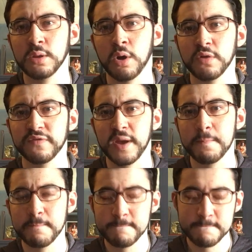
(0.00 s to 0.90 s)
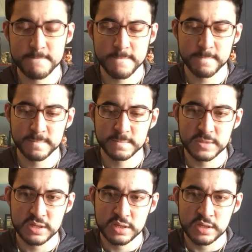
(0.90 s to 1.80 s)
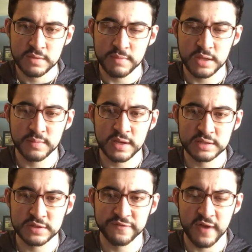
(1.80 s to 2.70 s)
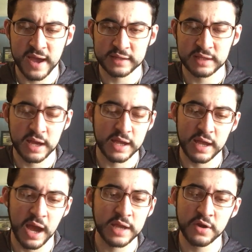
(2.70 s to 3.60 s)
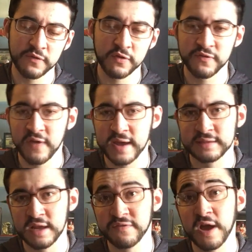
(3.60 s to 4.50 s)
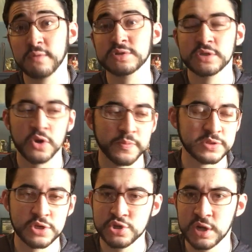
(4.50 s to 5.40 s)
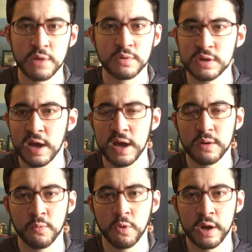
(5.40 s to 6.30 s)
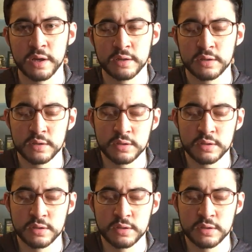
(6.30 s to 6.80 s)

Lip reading: in the Hall of Fame. Mainly because of the fact, I know for a fact that if I was in her position, I would not want